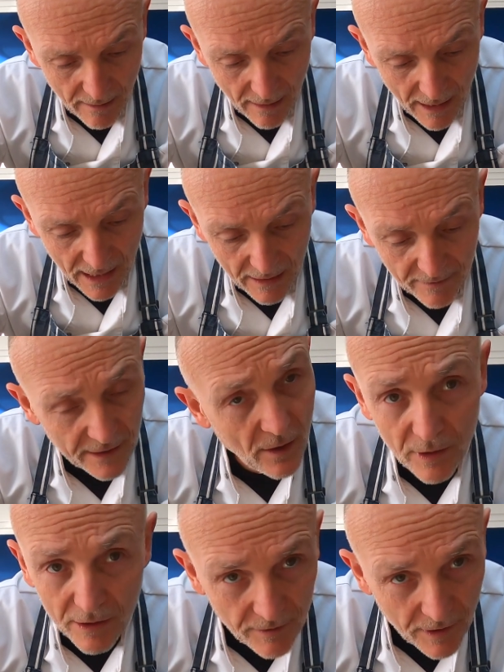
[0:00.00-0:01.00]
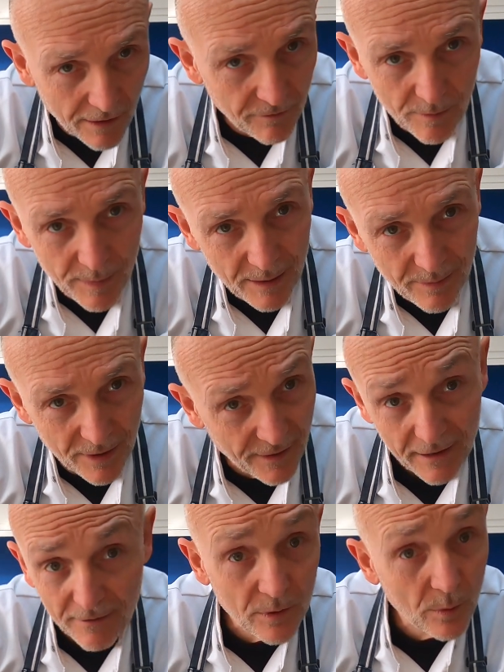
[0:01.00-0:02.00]
And they don't give you half a pepper,
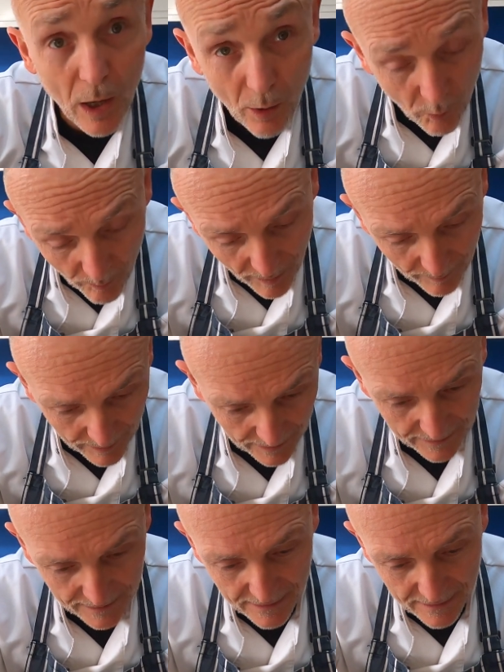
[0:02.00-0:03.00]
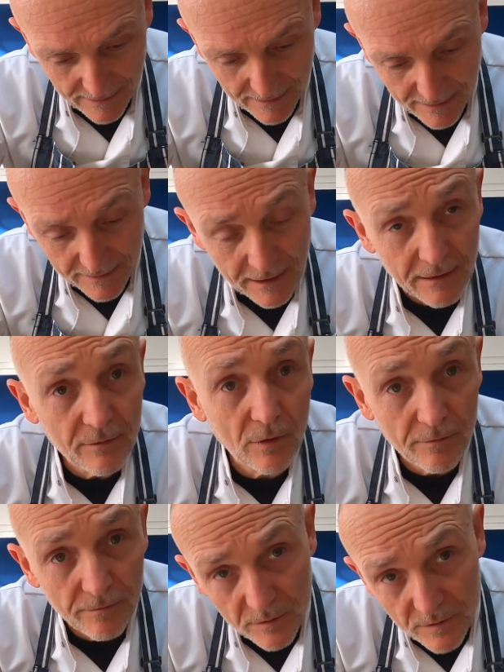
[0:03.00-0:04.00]
they give you a whole pepper. And they give you
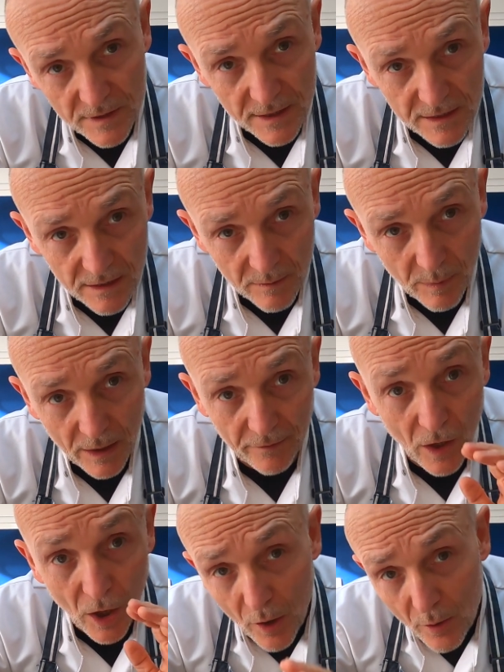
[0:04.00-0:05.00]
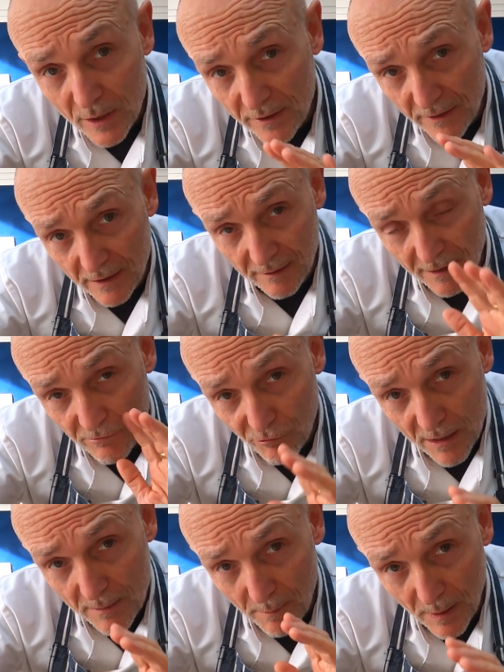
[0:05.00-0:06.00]
a full seasoning pack. The only thing they
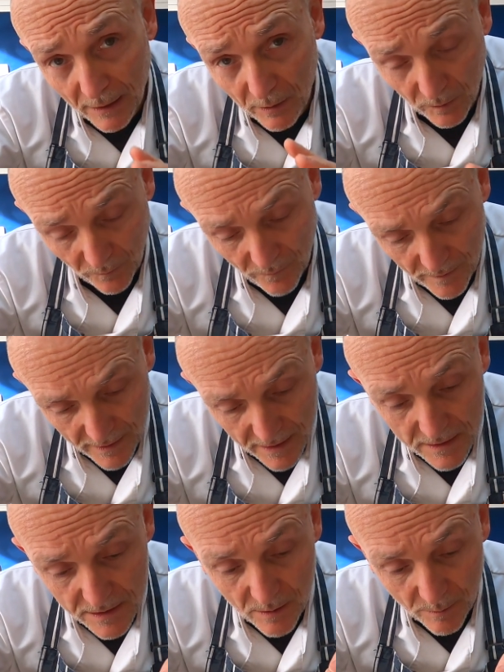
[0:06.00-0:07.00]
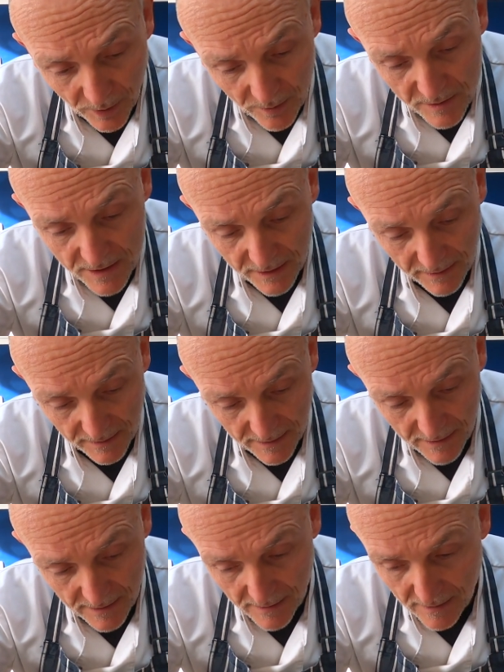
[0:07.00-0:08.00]
rein back on is the protein.
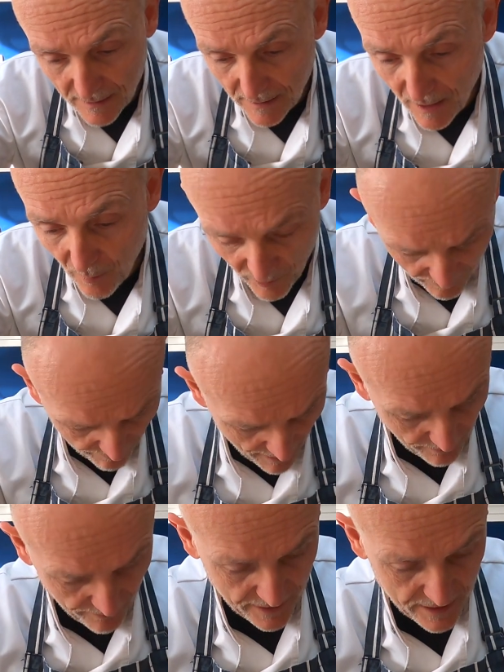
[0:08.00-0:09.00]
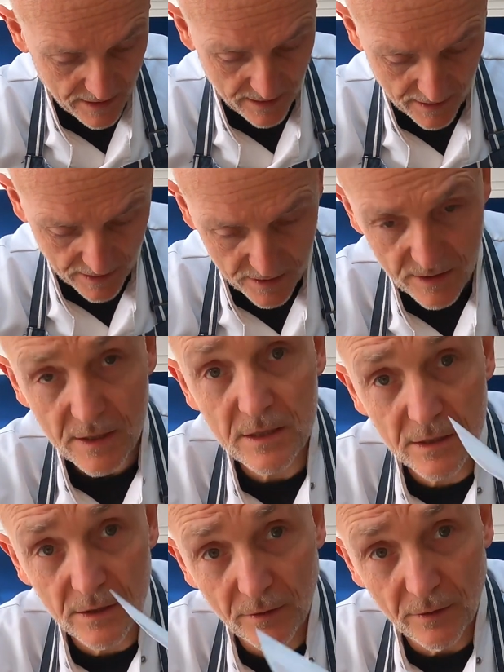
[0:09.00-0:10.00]
And we found this
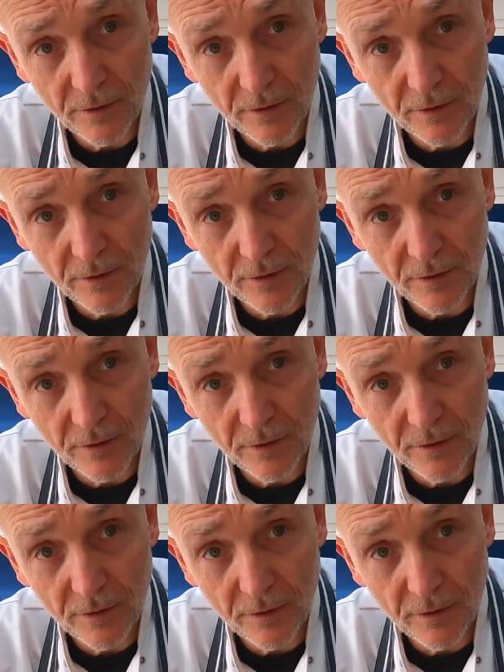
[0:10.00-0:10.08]
consistent